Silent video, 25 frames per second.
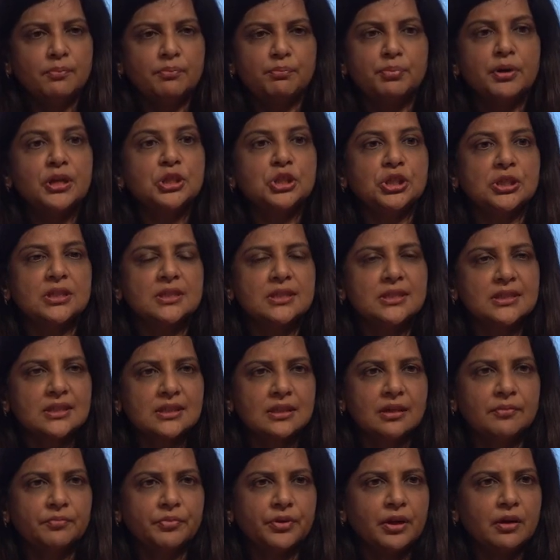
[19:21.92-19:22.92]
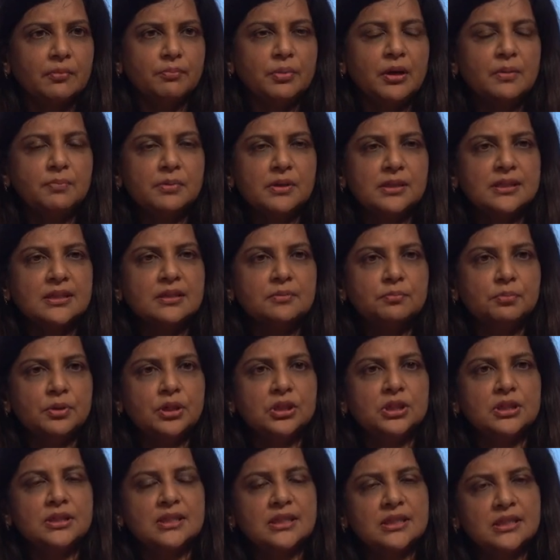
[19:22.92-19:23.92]
bridges. People see
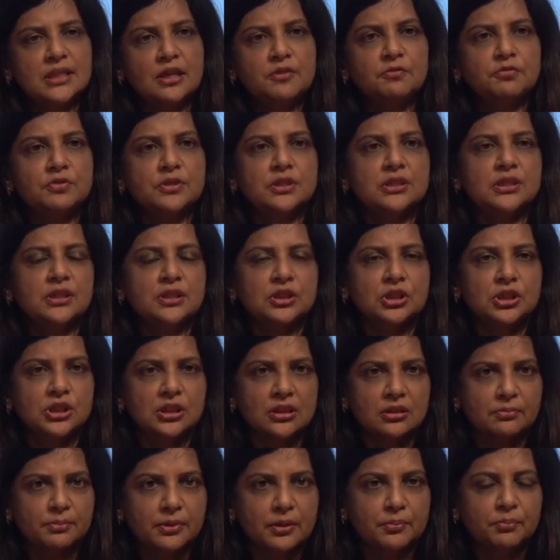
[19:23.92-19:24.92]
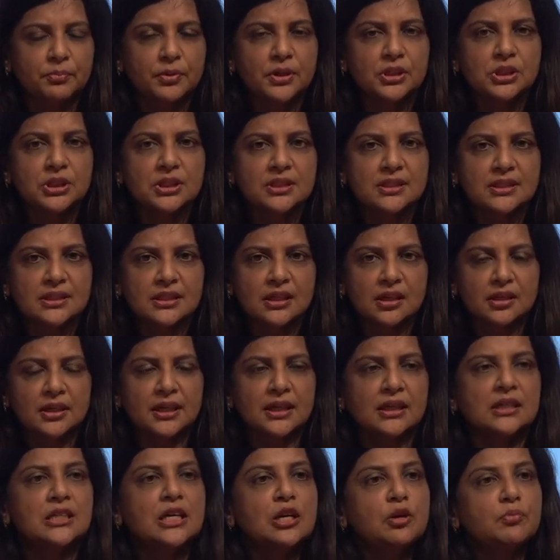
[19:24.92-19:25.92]
bridges as infrastructure, but bridges
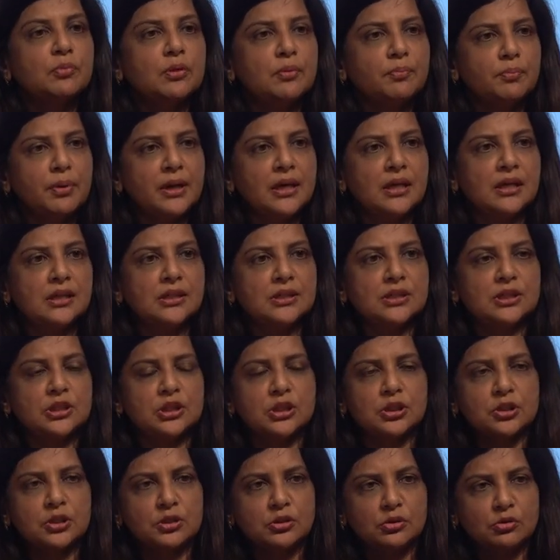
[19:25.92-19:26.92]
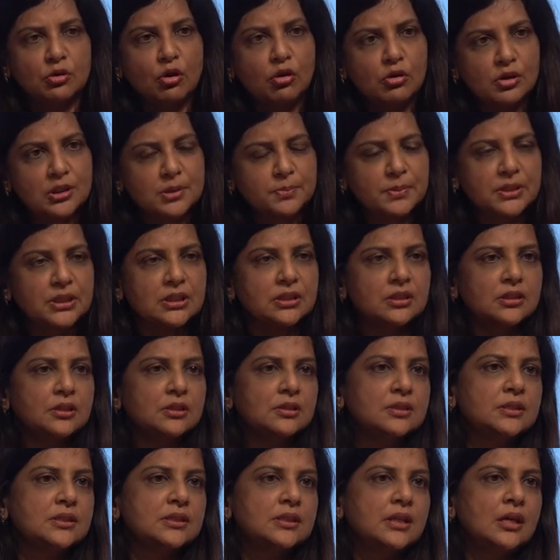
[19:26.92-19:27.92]
connect human beings to
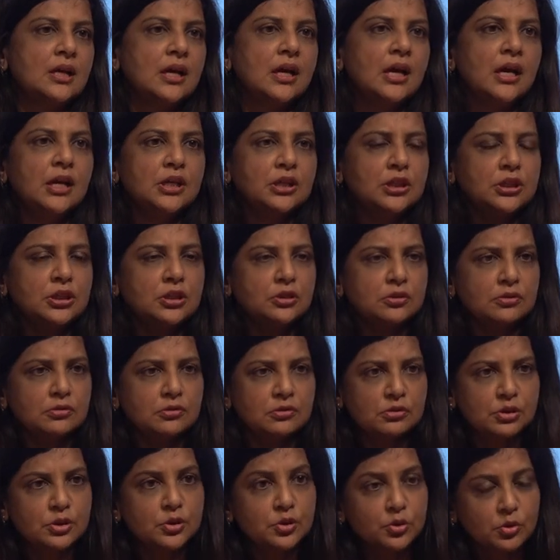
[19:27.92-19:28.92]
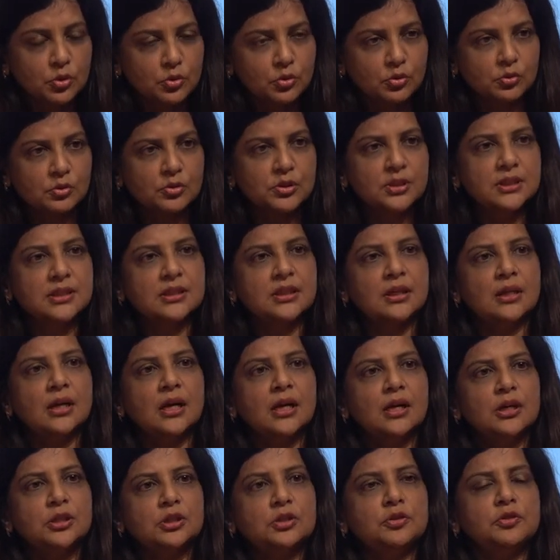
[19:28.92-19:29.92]
hospitals, to schools,
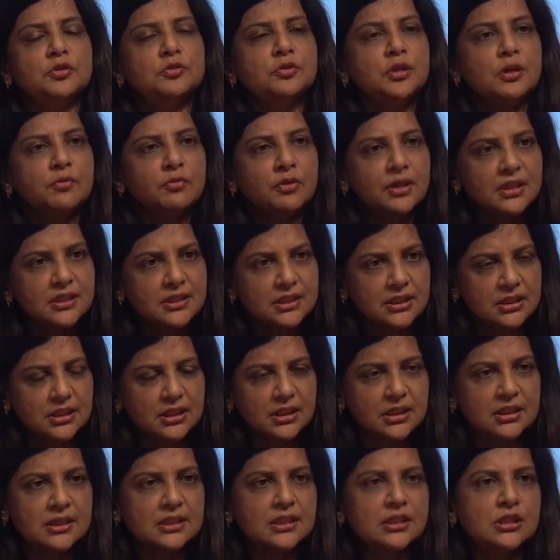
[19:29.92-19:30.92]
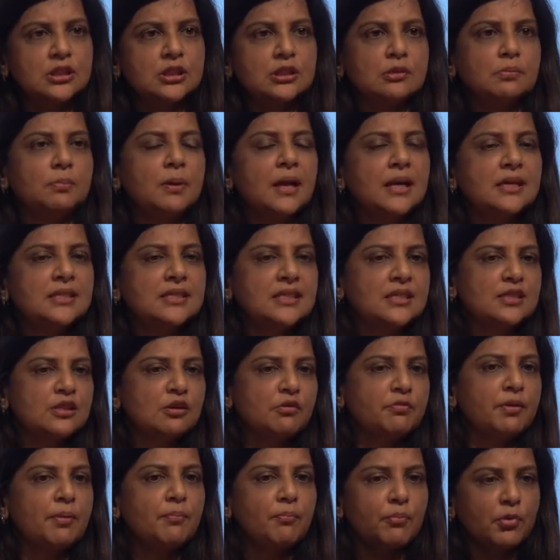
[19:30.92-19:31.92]
to universities, to places
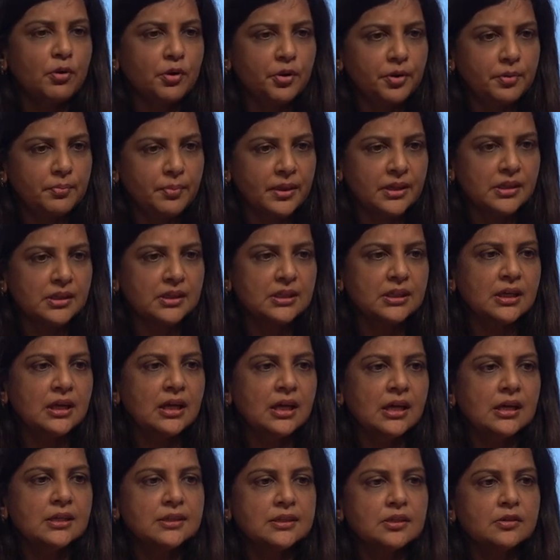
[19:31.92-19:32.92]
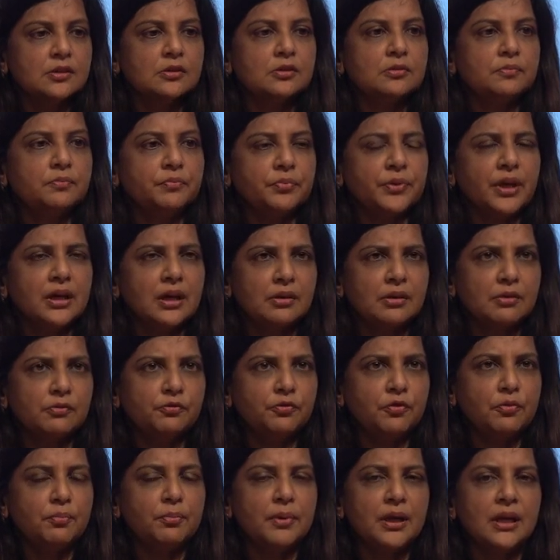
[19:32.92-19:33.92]
of employment. So
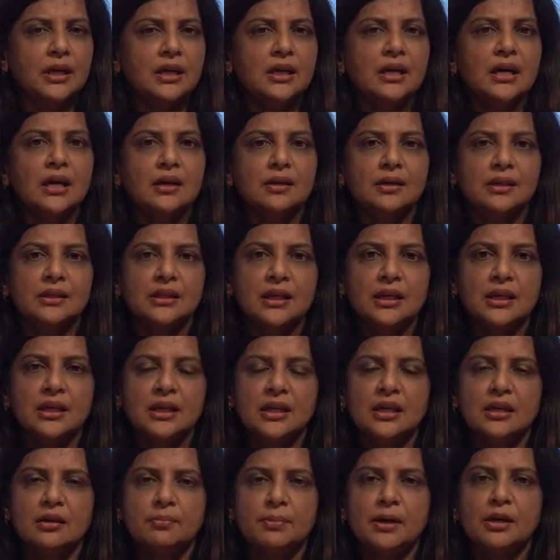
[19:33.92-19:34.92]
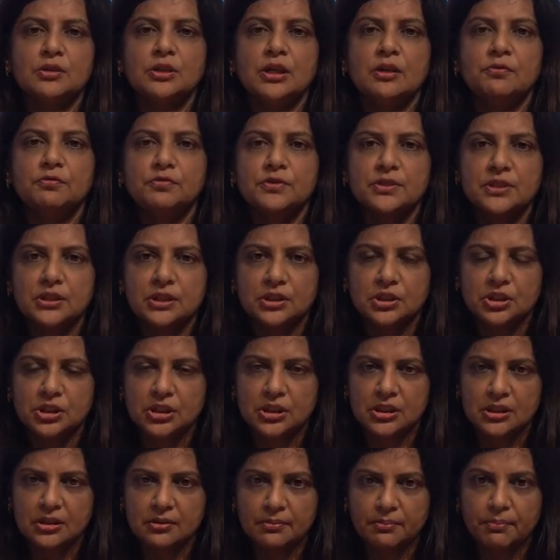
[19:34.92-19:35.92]
for me, thinking about
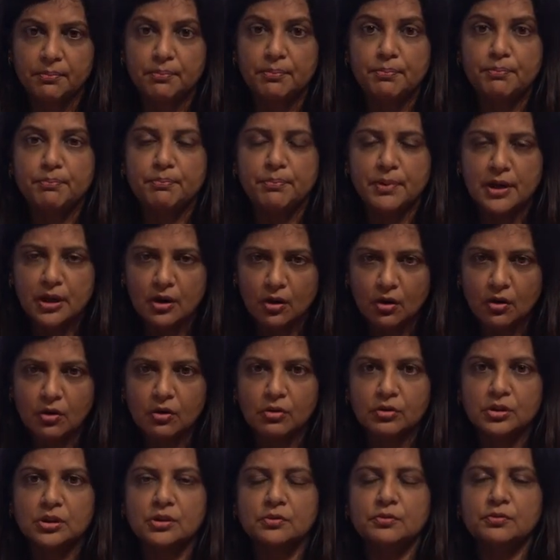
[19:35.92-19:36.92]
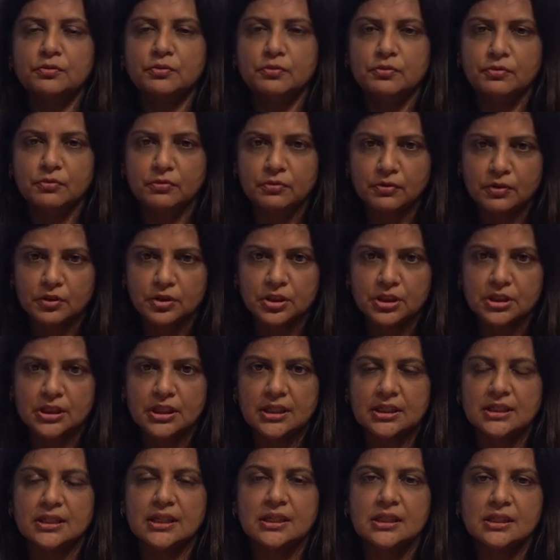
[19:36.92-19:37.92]
infrastructure beyond what
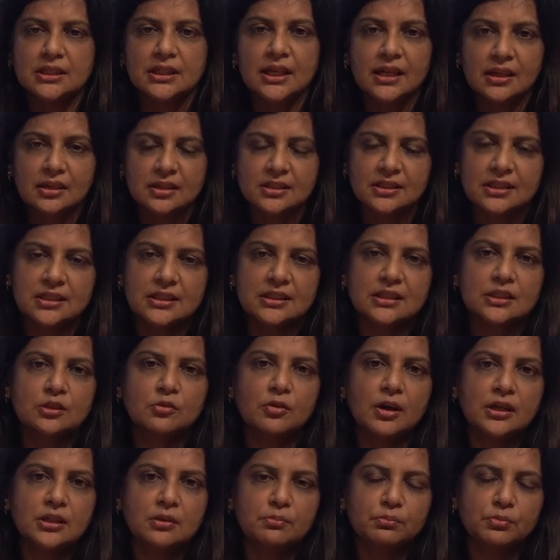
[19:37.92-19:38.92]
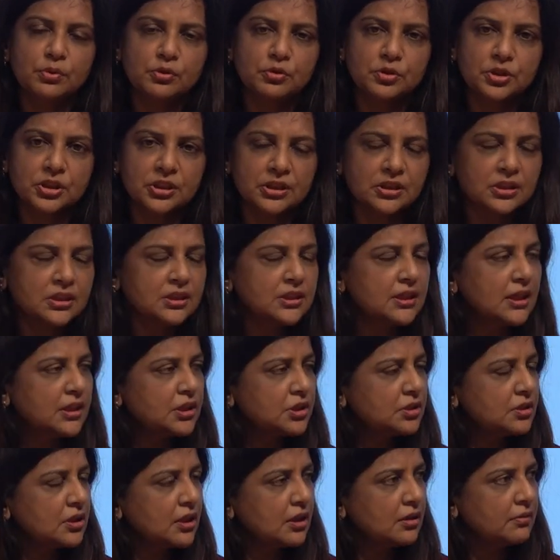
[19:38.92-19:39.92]
it entails is quite important.
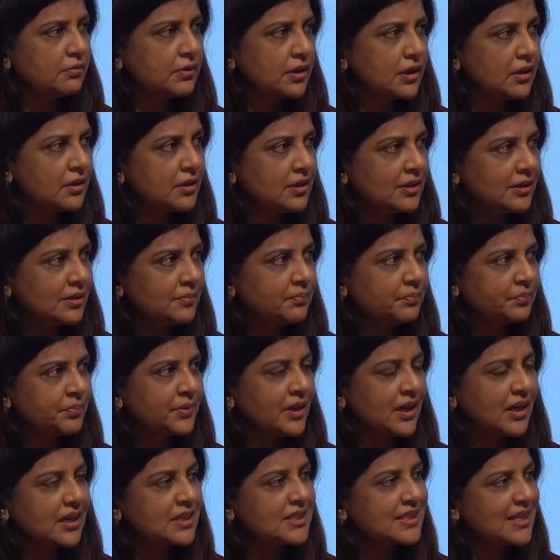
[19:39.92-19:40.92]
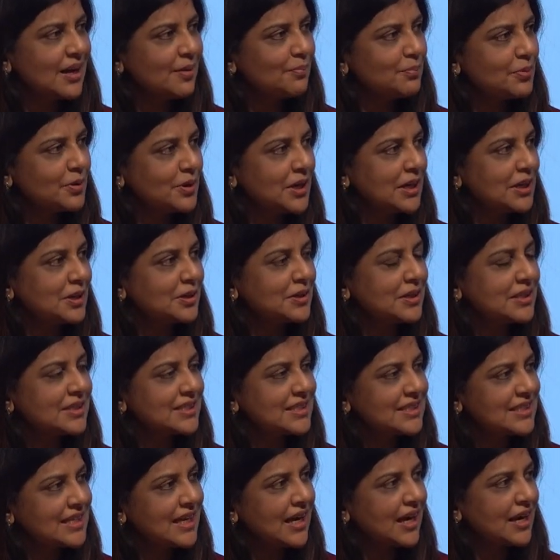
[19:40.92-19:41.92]
And to give another example, and you can
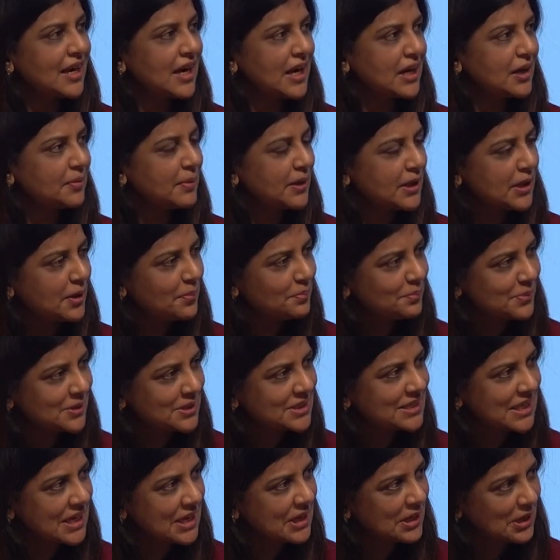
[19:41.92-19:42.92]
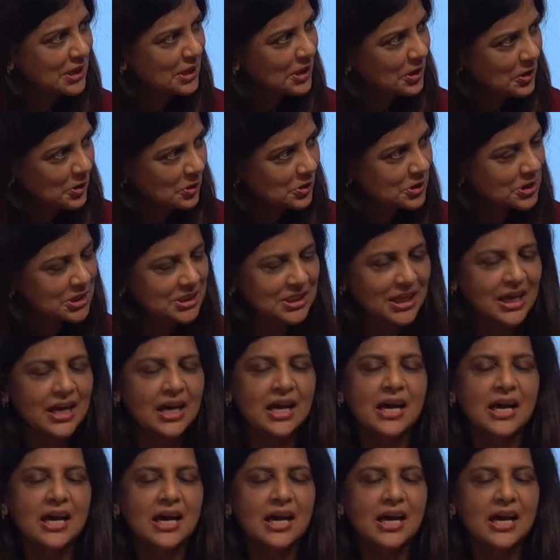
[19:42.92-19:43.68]
see I like my numbers here a lot,